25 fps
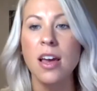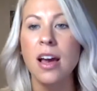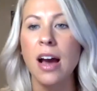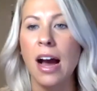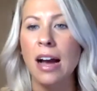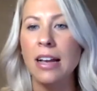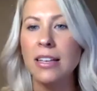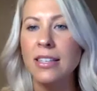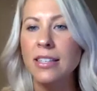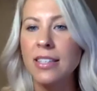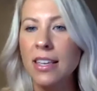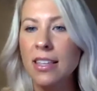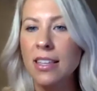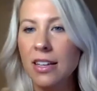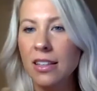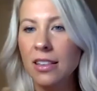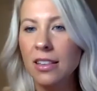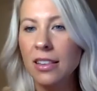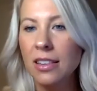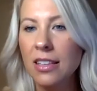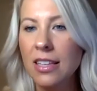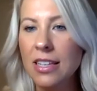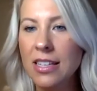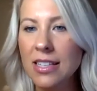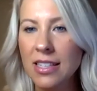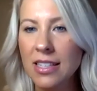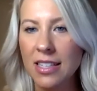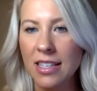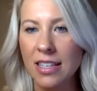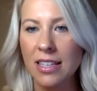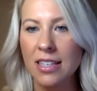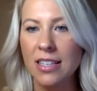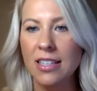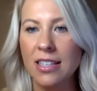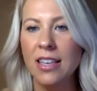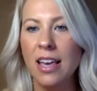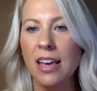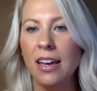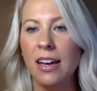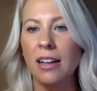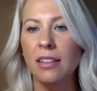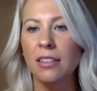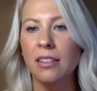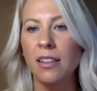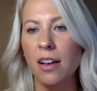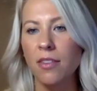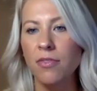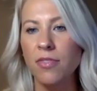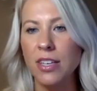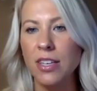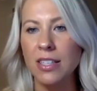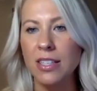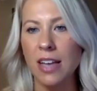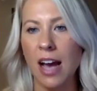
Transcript: I see that Lindsay is saying, I love this